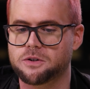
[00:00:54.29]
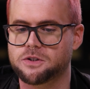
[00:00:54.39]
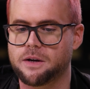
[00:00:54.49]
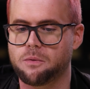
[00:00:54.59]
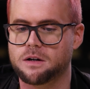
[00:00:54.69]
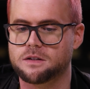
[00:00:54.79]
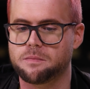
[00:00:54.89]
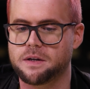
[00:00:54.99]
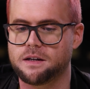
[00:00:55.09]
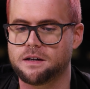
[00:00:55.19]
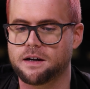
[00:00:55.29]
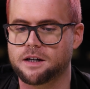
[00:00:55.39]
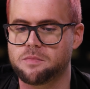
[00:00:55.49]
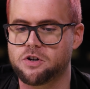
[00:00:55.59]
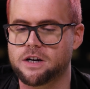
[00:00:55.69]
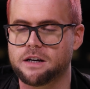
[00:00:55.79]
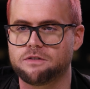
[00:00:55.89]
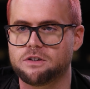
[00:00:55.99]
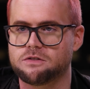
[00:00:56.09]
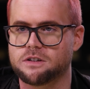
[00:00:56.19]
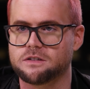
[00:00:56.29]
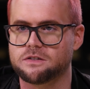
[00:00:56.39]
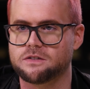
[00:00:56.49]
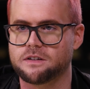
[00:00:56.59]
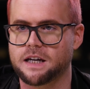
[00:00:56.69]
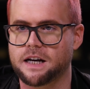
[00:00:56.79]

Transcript: or do they want to be a community of users?